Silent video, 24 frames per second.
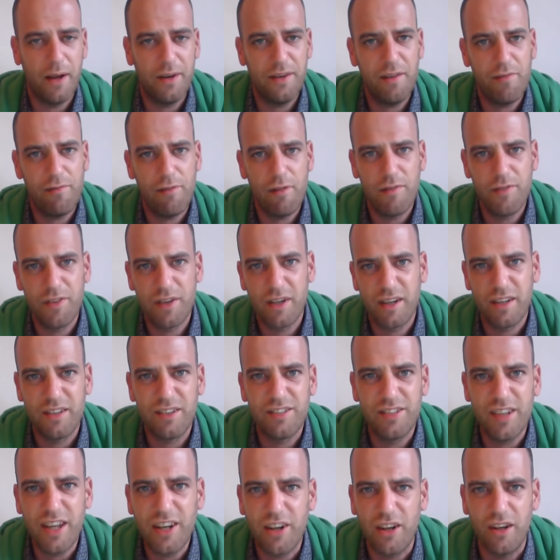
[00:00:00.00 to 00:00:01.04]
I'd never even
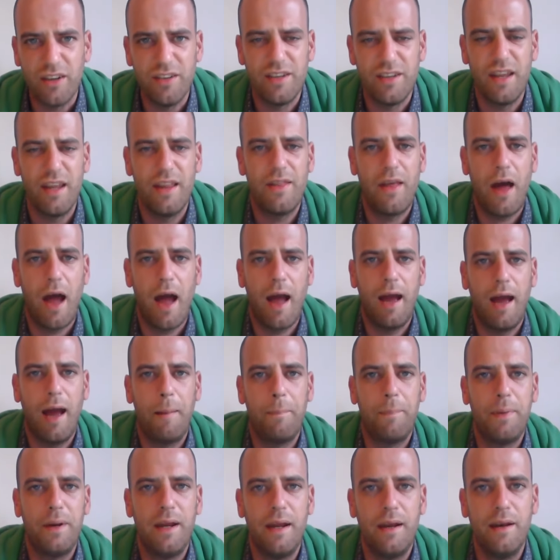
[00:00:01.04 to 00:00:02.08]
considered that
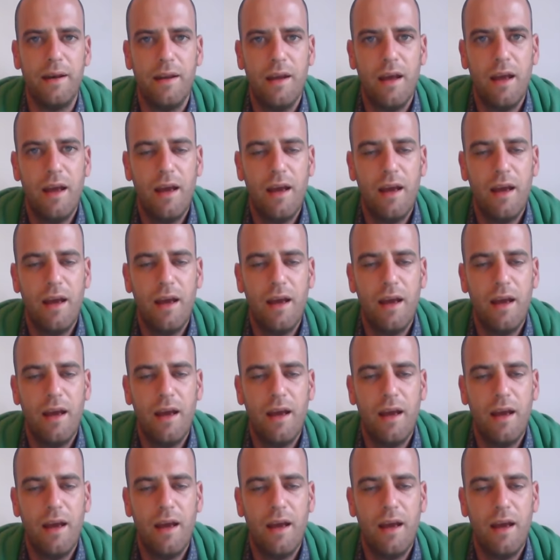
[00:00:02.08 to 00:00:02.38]
happening.